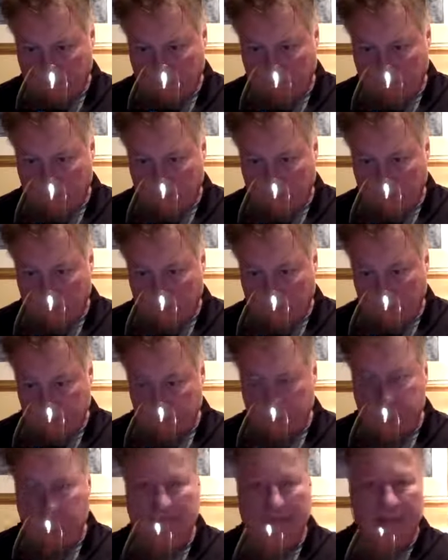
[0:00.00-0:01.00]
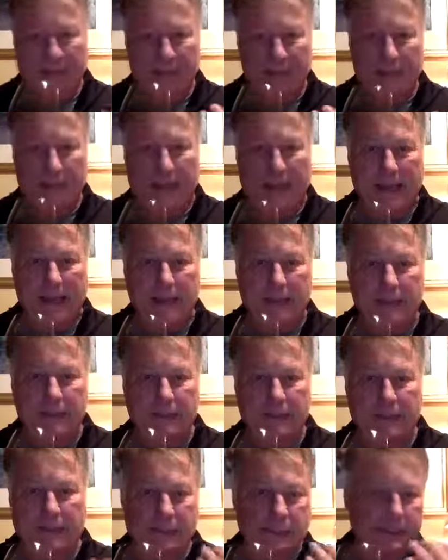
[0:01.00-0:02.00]
forwardness, but then on the palate
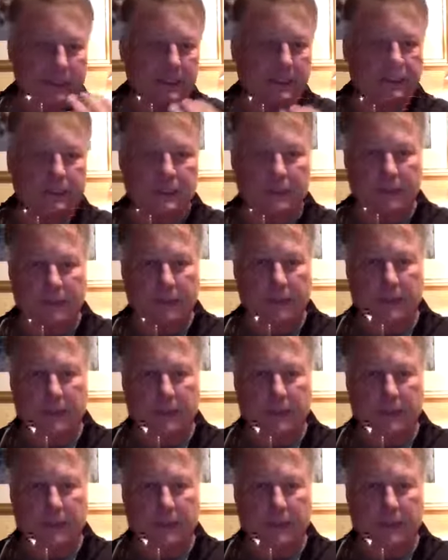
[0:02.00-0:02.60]
you're gonna get a